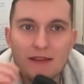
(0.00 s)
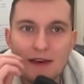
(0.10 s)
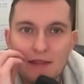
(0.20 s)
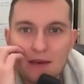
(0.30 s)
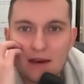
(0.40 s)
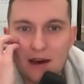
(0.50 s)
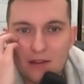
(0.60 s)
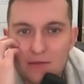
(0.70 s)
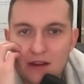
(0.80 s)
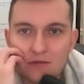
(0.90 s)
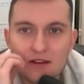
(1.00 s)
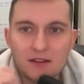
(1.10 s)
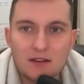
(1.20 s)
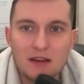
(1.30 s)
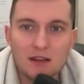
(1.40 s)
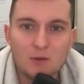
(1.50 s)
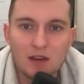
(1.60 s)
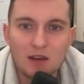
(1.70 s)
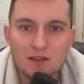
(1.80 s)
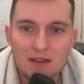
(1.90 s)
then the other main reason is
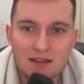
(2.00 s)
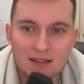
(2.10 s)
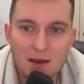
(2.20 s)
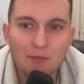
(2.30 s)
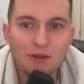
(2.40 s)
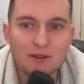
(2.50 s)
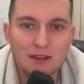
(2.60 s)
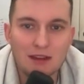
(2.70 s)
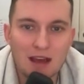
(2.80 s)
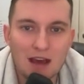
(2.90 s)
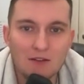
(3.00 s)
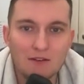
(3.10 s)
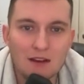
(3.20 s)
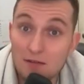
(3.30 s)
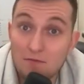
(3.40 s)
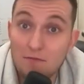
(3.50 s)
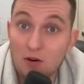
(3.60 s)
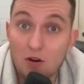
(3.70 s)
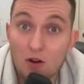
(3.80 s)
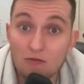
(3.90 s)
because of these templates that they have,
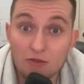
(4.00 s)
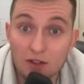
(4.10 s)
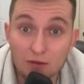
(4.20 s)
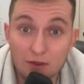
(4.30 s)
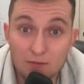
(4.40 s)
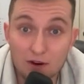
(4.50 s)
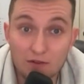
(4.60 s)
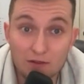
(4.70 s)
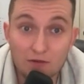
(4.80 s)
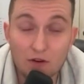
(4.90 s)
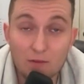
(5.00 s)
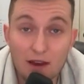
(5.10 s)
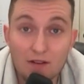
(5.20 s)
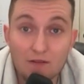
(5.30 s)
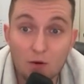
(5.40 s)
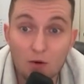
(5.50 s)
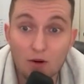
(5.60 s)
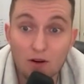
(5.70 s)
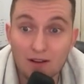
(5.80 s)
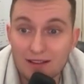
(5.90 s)
they're all really, really perfectly formatted
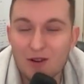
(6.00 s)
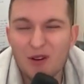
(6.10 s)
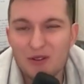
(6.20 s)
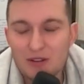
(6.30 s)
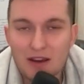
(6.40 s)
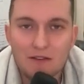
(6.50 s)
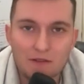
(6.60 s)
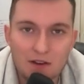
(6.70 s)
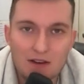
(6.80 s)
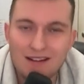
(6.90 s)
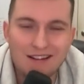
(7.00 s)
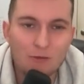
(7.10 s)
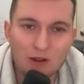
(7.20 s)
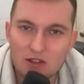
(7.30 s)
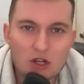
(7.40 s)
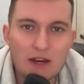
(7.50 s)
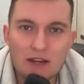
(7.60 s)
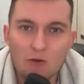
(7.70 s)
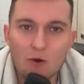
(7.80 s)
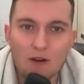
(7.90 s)
for, like, they're all just kind of what's
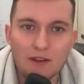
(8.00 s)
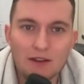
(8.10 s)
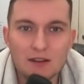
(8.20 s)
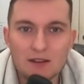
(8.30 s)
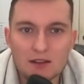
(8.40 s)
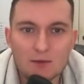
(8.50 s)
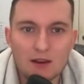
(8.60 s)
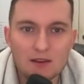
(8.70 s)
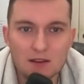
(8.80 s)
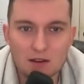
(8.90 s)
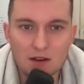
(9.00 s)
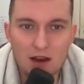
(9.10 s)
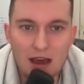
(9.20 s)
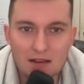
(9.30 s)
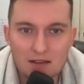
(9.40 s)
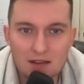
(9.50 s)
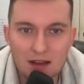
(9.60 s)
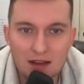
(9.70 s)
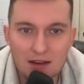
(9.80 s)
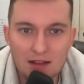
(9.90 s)
trending well in the D2C space. So you got
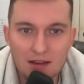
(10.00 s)
Hexclad, and then